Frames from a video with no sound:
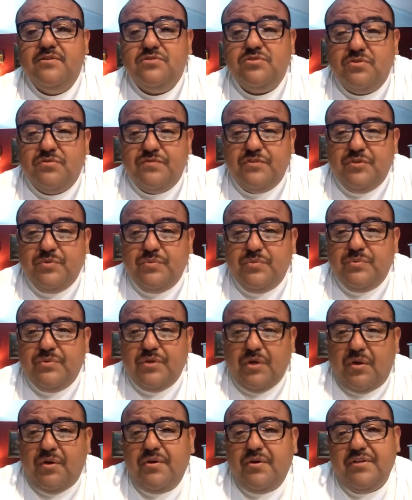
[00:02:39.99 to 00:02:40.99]
So if
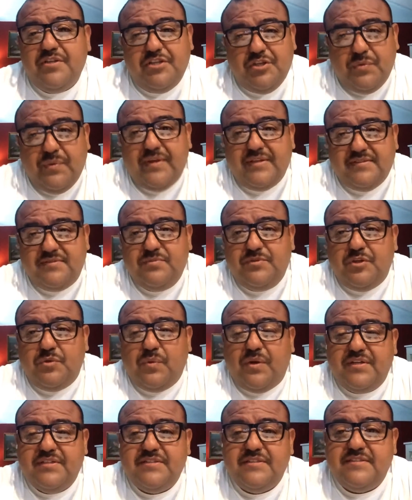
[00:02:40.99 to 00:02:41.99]
you are in the U.S. when
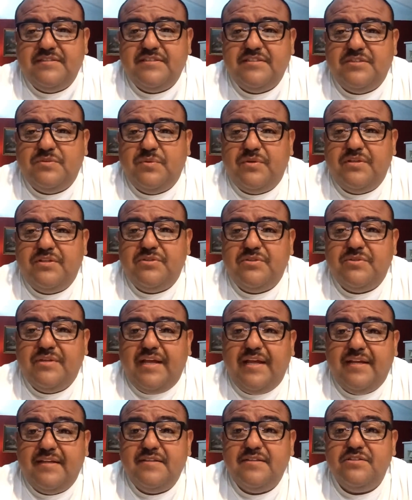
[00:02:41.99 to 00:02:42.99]
you're watching this and you want to do
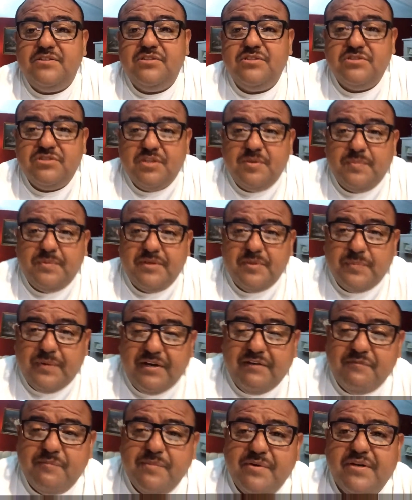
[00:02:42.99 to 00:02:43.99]
that, you just jump on the
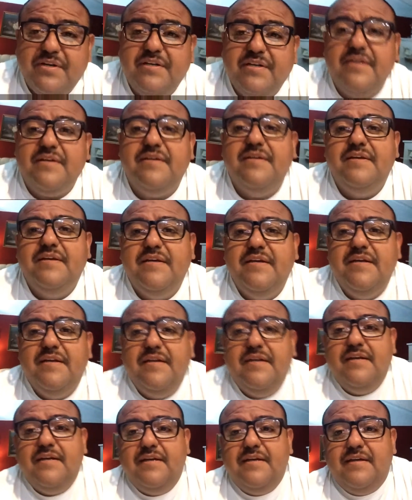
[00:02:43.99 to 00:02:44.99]
Pride of America.
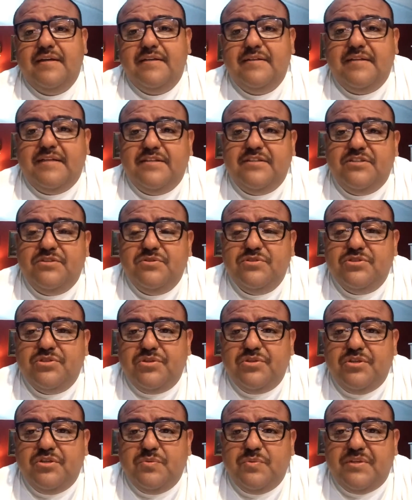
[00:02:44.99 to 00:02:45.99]
They do
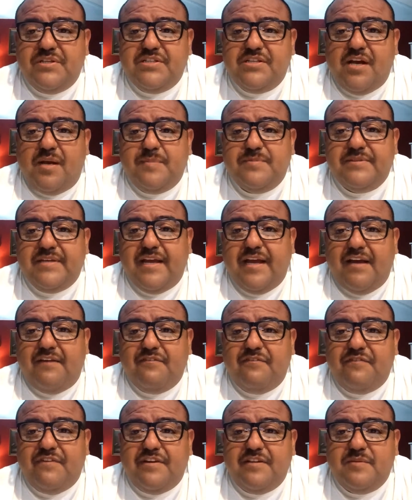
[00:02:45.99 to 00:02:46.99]
show you what jobs they
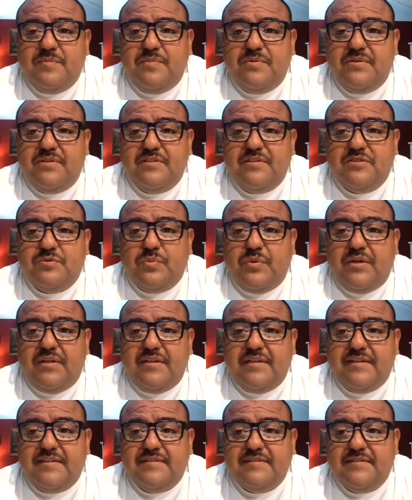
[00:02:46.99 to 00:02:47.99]
have available, as
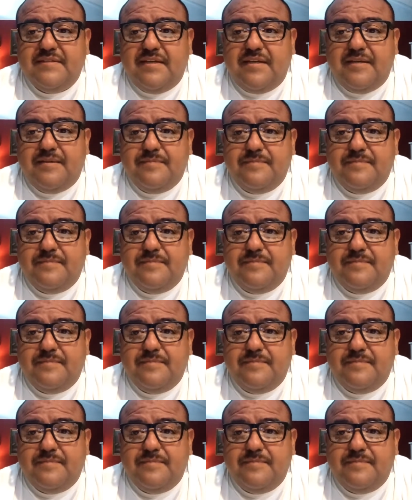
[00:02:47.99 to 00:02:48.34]
well as